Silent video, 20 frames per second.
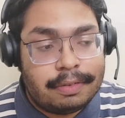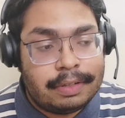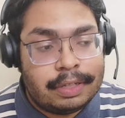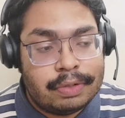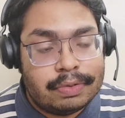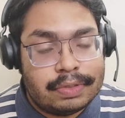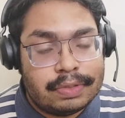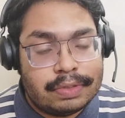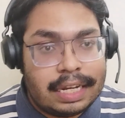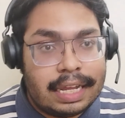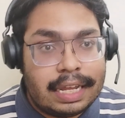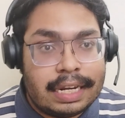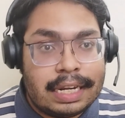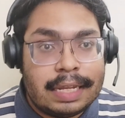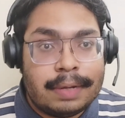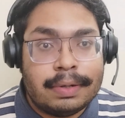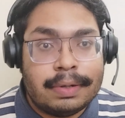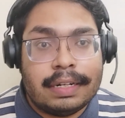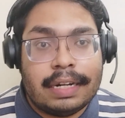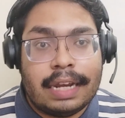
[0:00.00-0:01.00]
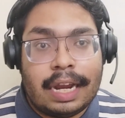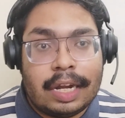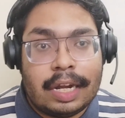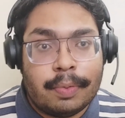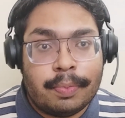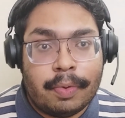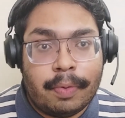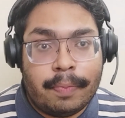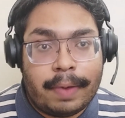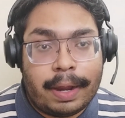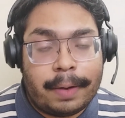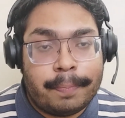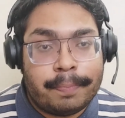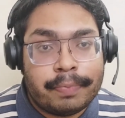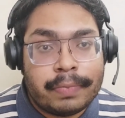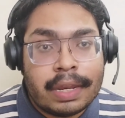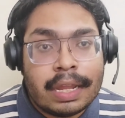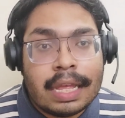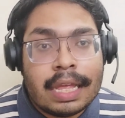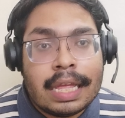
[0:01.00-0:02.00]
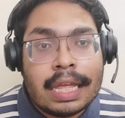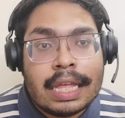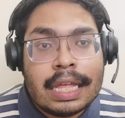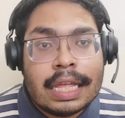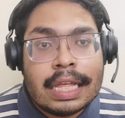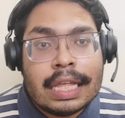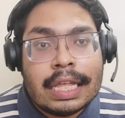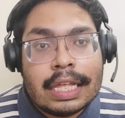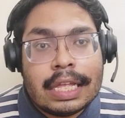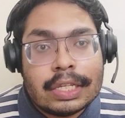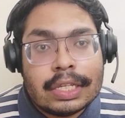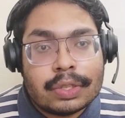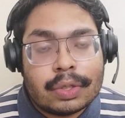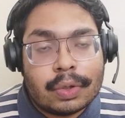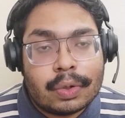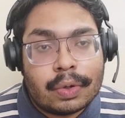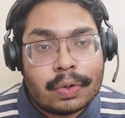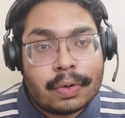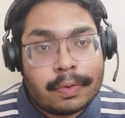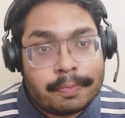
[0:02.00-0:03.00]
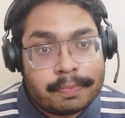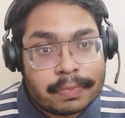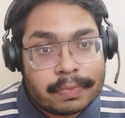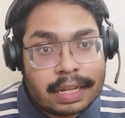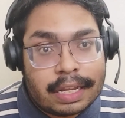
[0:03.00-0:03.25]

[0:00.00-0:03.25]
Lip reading: using any kind of mobile. So,